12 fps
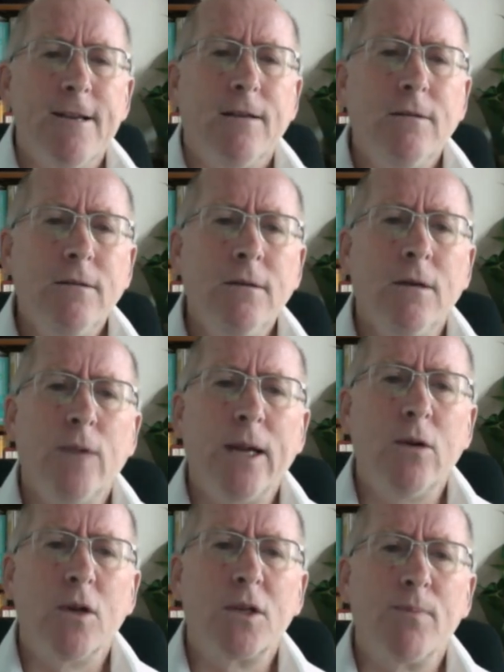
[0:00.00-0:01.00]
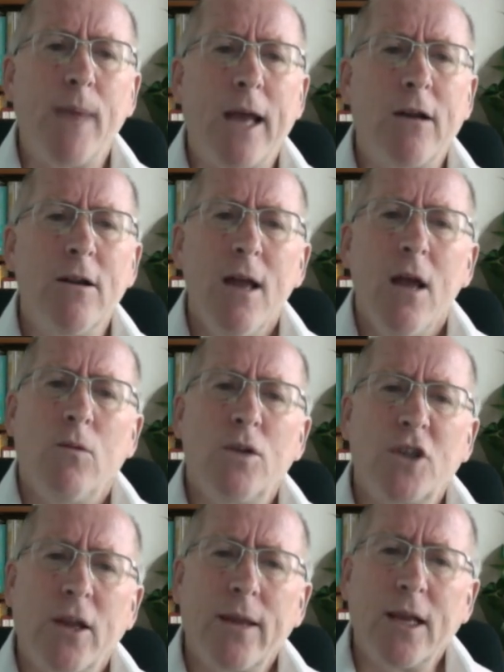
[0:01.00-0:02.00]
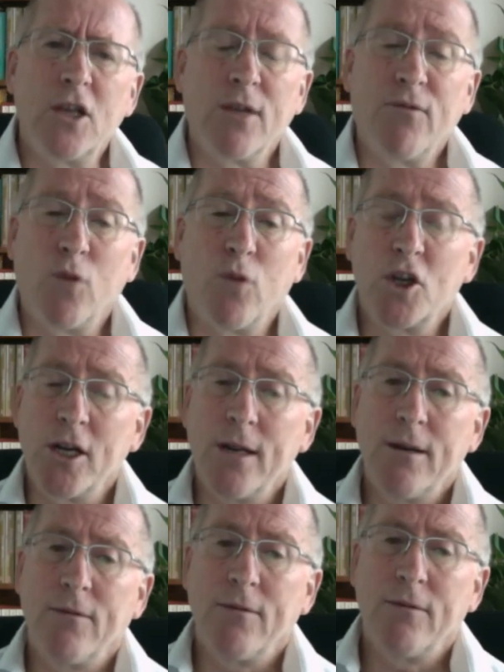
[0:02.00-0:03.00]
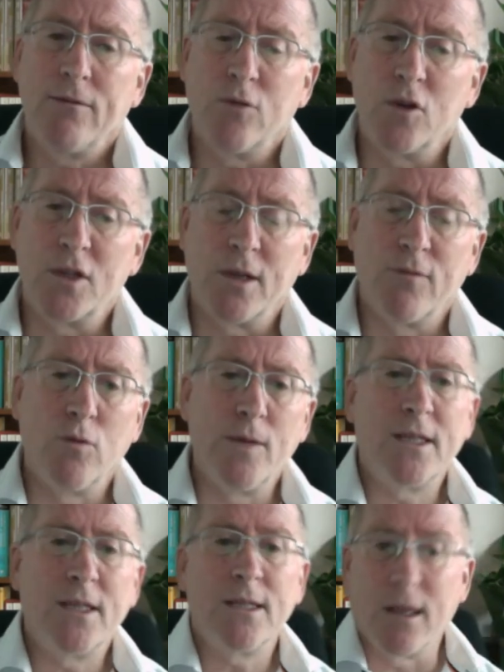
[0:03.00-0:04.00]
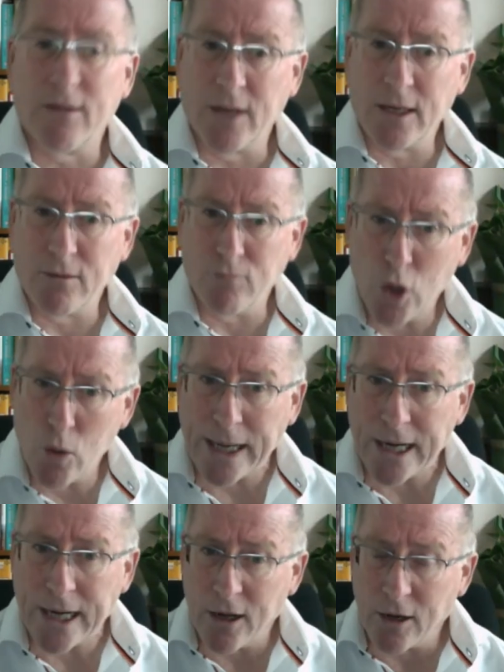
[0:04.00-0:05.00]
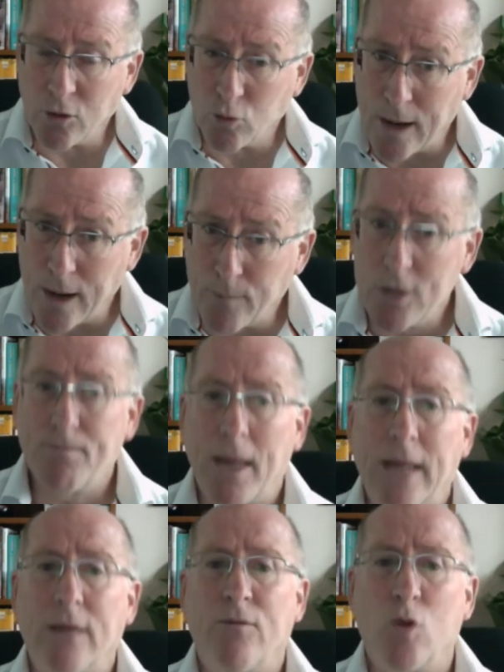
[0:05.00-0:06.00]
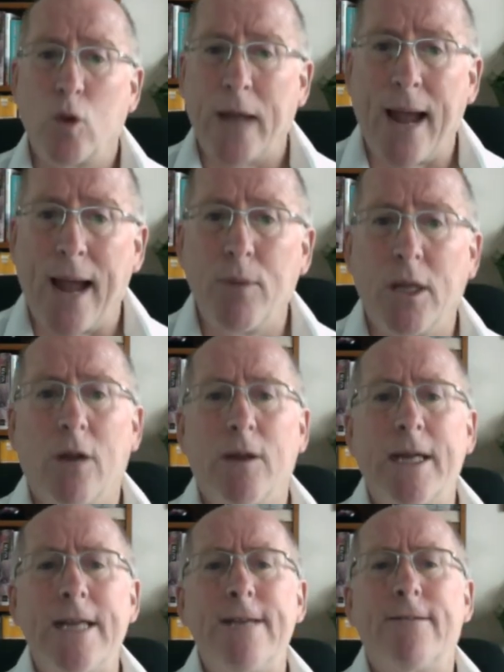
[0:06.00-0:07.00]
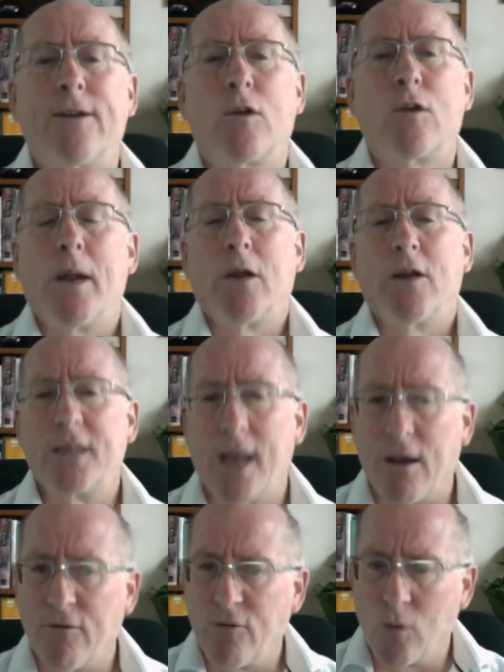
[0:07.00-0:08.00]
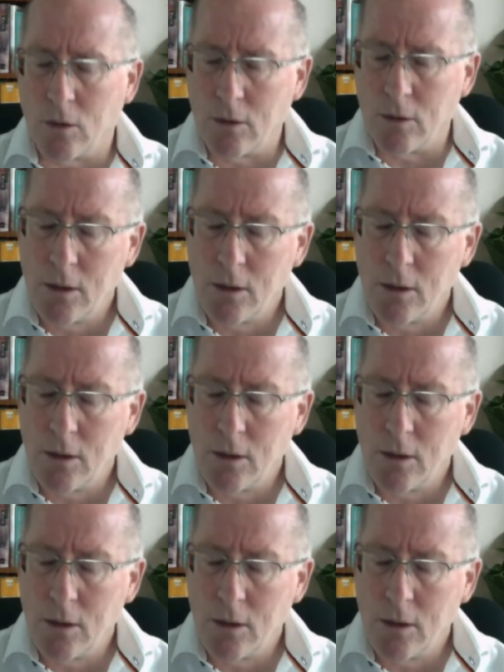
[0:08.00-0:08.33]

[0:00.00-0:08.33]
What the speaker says: rigorous manner, which I think is unfortunate for several reasons. I think knowing grammar and the vocabulary that grammarians have for